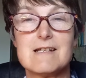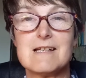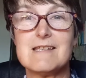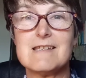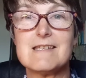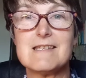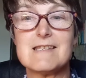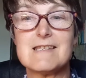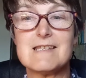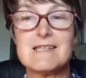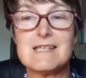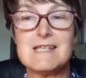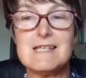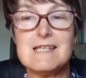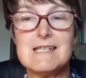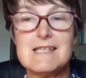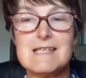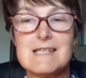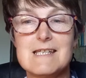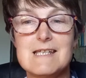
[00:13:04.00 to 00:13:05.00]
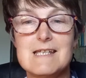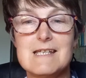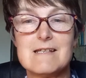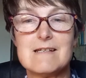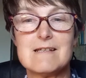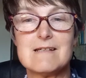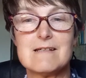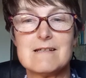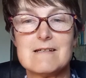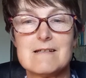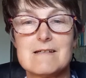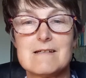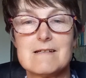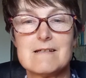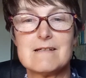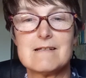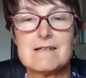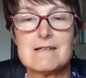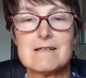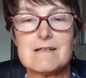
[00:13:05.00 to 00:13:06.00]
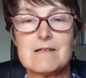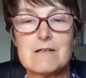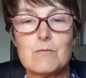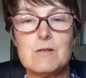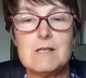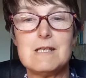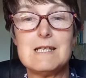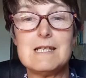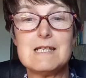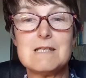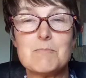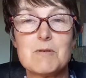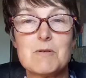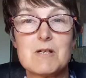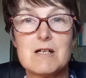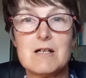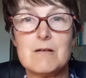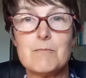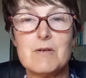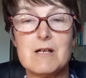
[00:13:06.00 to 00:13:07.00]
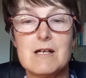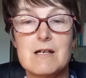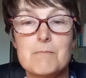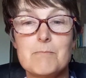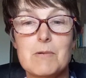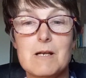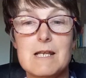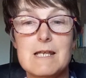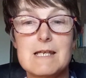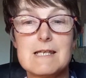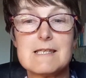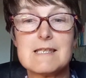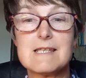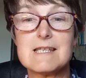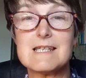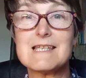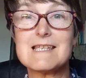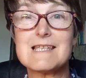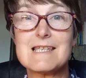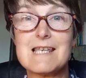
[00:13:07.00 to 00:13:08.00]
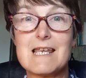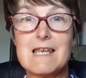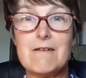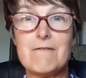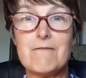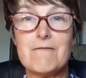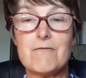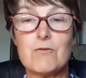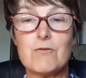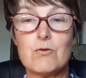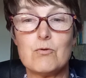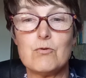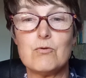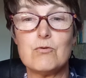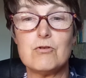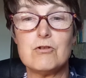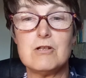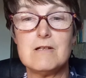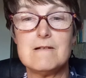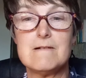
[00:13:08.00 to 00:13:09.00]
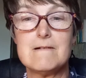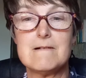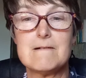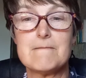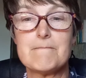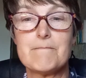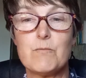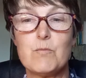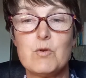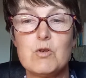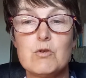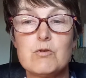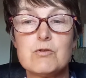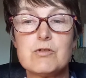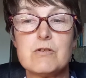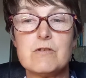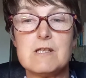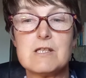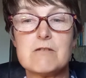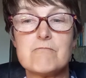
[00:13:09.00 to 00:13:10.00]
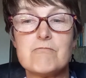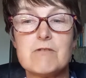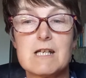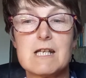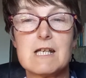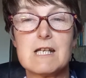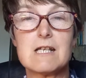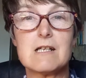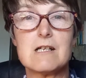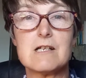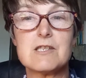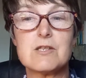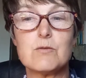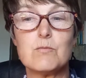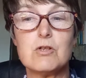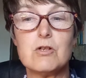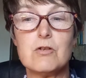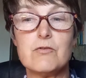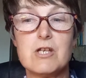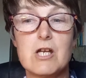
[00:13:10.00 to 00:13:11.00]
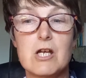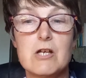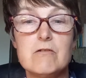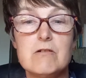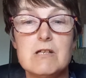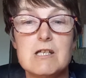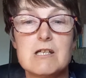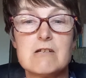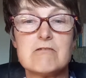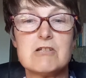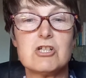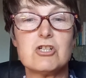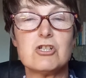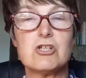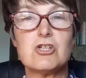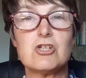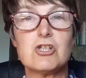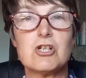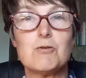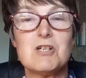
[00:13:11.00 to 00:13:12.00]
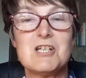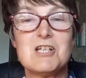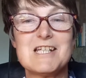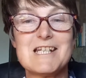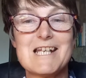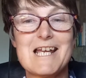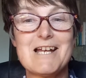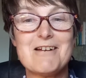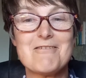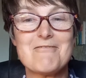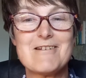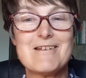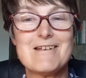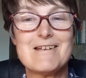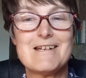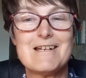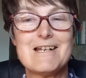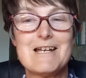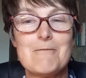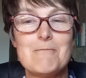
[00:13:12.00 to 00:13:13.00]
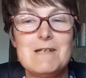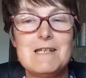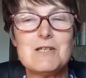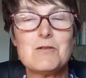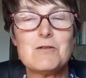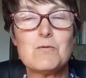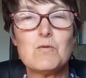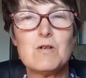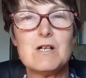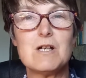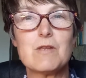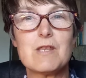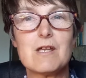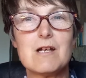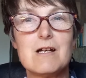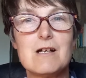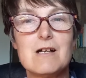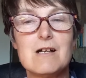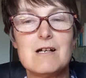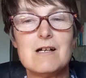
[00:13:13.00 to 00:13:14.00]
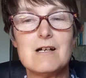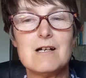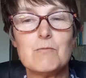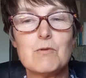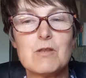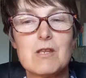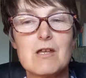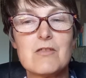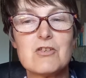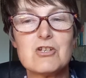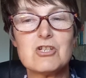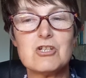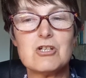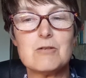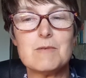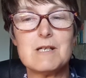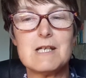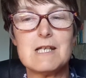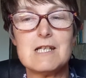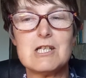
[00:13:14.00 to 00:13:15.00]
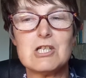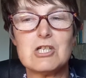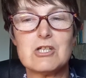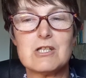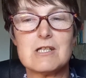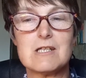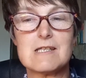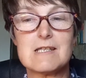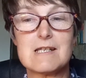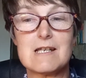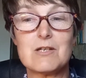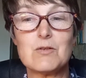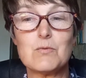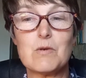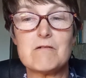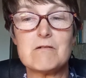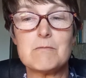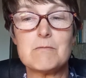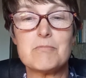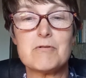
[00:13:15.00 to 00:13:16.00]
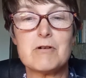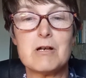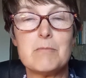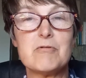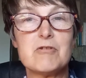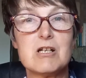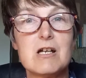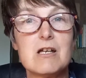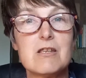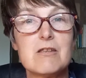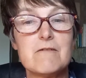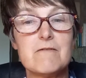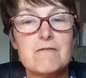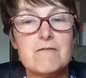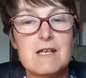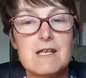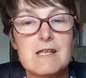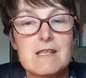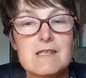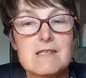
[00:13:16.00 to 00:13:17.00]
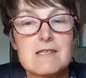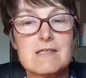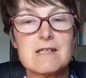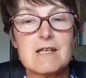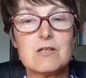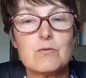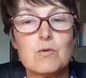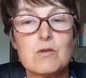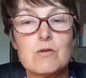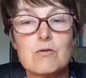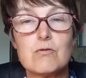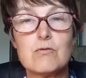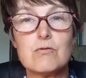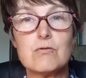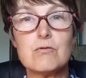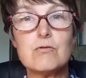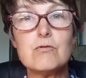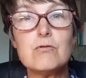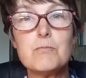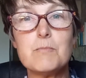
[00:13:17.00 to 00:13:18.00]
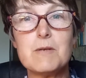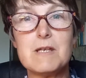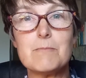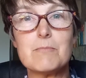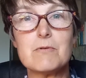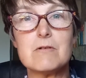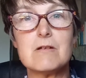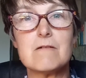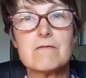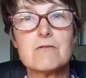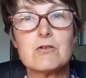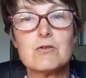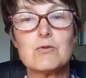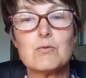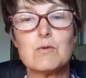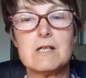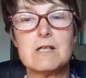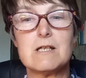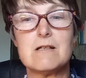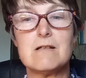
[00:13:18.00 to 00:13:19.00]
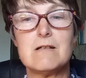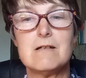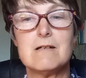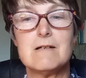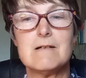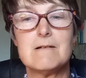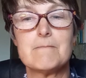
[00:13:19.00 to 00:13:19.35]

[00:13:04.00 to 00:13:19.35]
and this isn't easy. We need to become a place that is safe for all. We also need to recognise that we're not the only Christian show in town. We need to work with other denominations and, where appropriate, other faiths and with all people of goodwill.